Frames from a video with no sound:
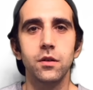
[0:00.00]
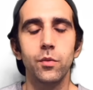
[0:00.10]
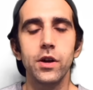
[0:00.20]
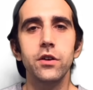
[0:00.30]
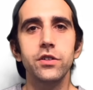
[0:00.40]

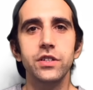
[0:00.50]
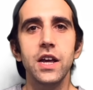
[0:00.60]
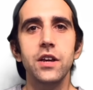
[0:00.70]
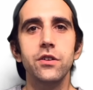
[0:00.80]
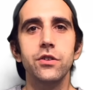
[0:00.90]
"We
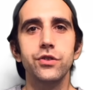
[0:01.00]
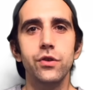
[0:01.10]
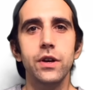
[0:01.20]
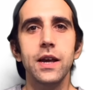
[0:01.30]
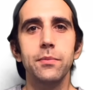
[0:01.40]
understand you're
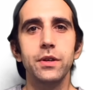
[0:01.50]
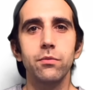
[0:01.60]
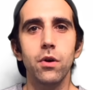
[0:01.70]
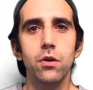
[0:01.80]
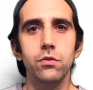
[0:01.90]
enjoying empty
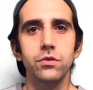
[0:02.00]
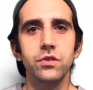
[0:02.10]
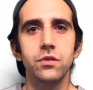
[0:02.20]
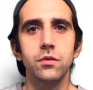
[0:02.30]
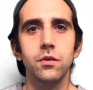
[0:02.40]

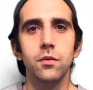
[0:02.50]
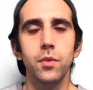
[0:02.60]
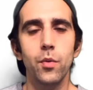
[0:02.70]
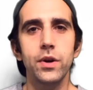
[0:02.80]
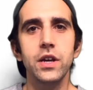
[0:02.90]
roads,
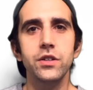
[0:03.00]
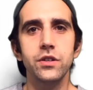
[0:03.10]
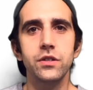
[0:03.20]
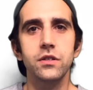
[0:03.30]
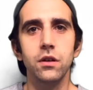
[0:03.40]
but we need you
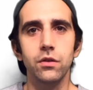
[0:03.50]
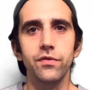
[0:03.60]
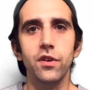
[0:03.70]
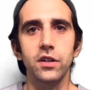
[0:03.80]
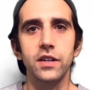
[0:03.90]
to slow the
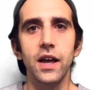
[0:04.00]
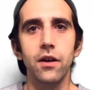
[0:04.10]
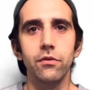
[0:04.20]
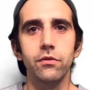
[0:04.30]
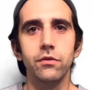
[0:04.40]
fuck
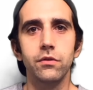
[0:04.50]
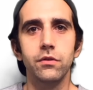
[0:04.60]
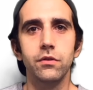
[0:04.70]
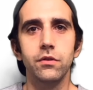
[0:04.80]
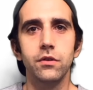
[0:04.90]
down."
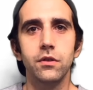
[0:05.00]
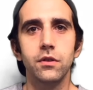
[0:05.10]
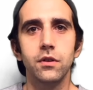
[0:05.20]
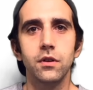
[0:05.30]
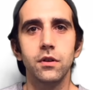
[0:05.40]

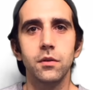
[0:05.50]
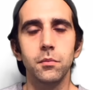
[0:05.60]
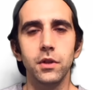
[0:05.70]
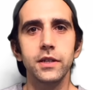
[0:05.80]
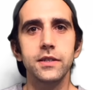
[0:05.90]

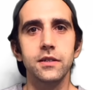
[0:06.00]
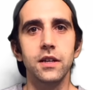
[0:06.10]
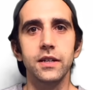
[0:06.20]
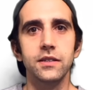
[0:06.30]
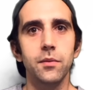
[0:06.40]
Melissa's
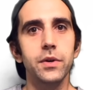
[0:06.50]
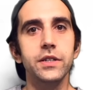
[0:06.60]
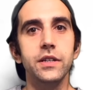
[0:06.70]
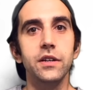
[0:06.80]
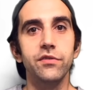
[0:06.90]
like, "Somebody's
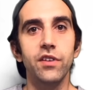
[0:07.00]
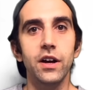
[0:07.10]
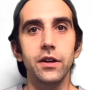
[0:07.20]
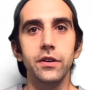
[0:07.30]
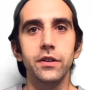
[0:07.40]
getting
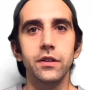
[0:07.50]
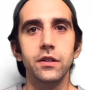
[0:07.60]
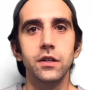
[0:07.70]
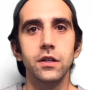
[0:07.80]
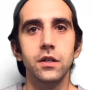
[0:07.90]
fired."
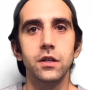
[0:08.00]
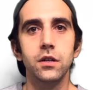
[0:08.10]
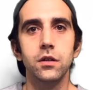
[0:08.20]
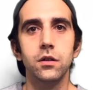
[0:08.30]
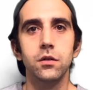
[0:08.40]

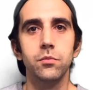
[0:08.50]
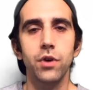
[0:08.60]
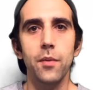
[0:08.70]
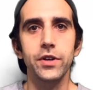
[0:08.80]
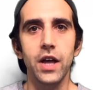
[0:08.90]

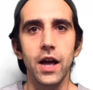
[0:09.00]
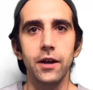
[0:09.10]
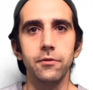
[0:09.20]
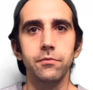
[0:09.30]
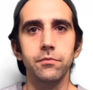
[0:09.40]
Probably not.